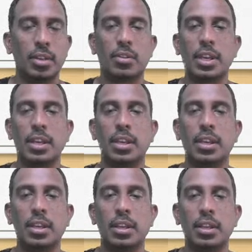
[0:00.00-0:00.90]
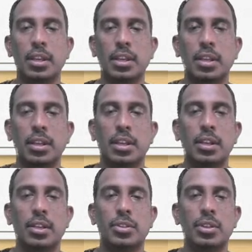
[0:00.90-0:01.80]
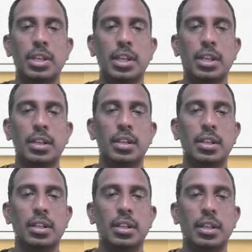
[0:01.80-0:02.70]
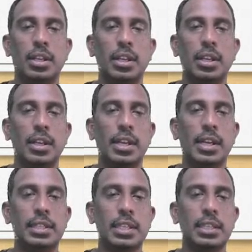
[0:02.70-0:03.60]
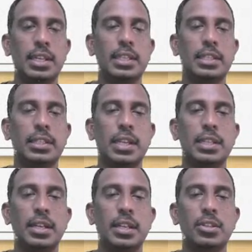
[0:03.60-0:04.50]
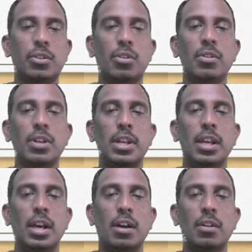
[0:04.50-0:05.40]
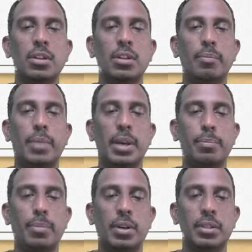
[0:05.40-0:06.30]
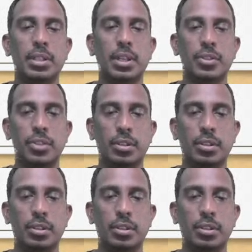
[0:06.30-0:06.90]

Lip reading: Okay. So here a surgery is done, that is coronary heart bypass surgery,